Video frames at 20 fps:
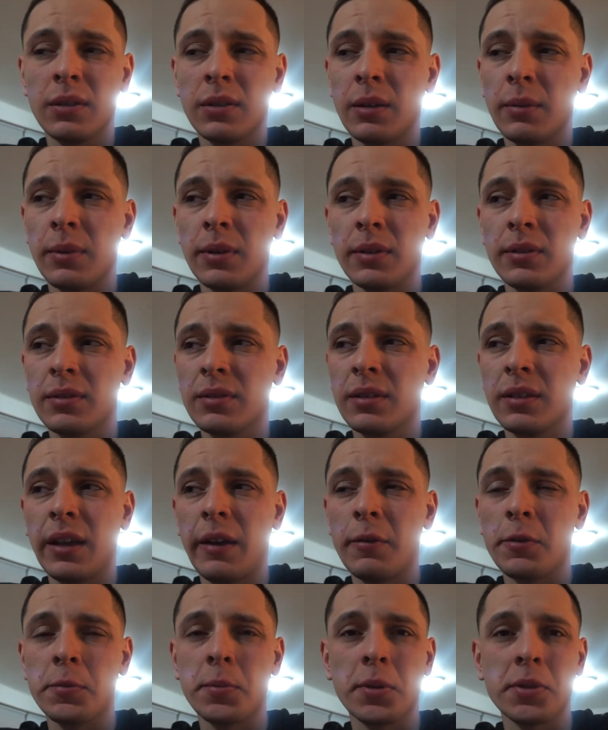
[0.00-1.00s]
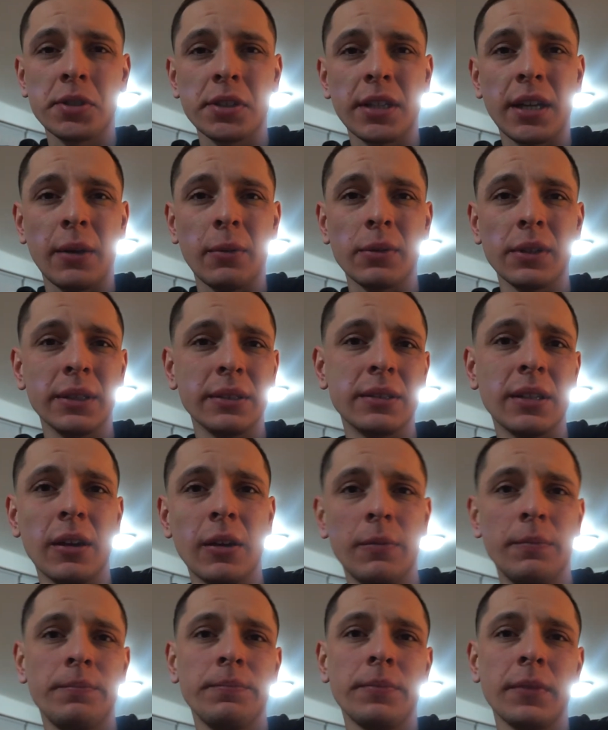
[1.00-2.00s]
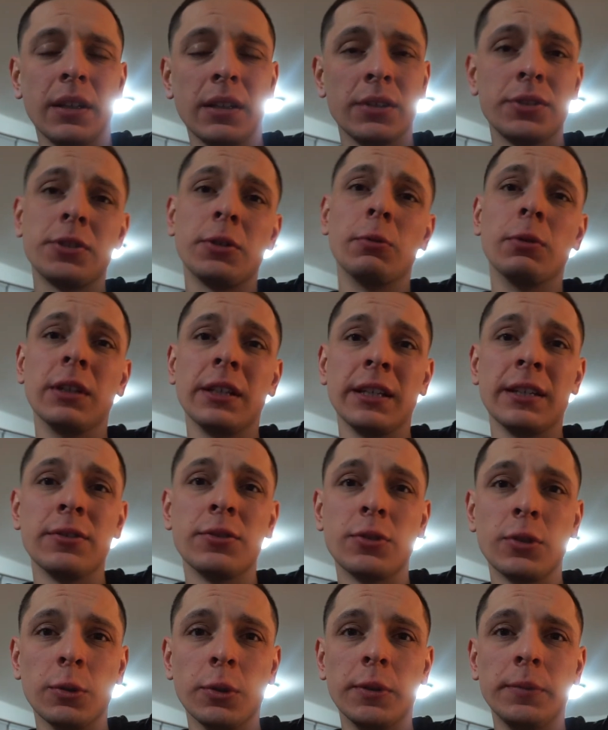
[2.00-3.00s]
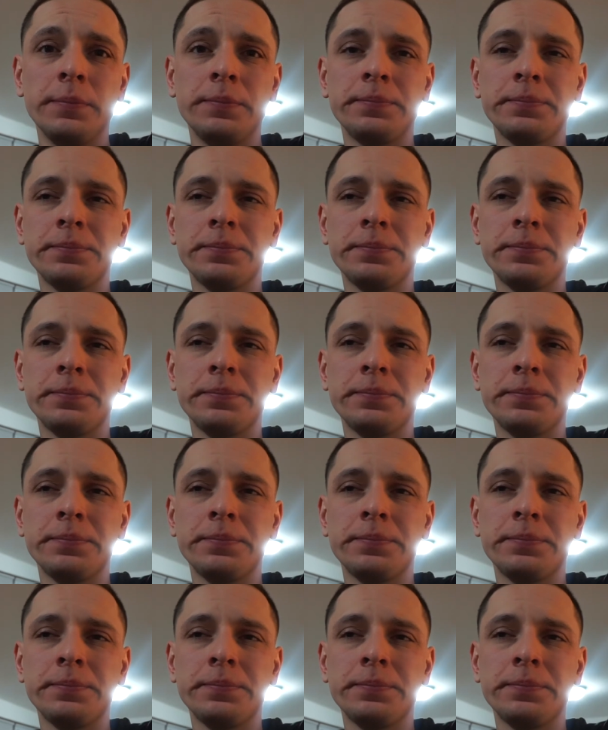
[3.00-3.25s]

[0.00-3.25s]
the average person can't really tell unless you're really into it.